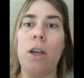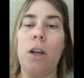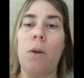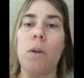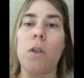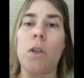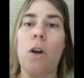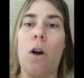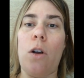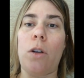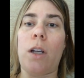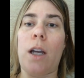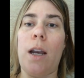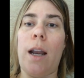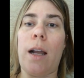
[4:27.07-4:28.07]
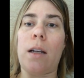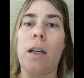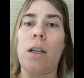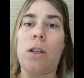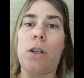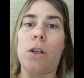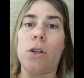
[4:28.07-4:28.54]
You know, it's called
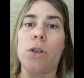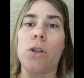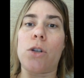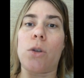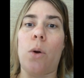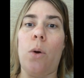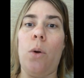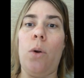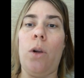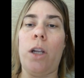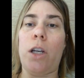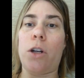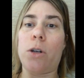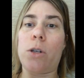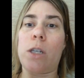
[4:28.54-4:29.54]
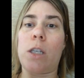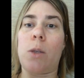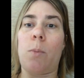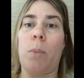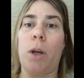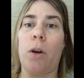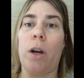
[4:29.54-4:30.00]
connecting to your soul and your
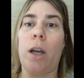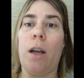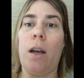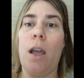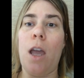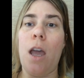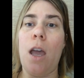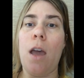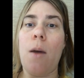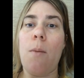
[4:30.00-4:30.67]
spirit.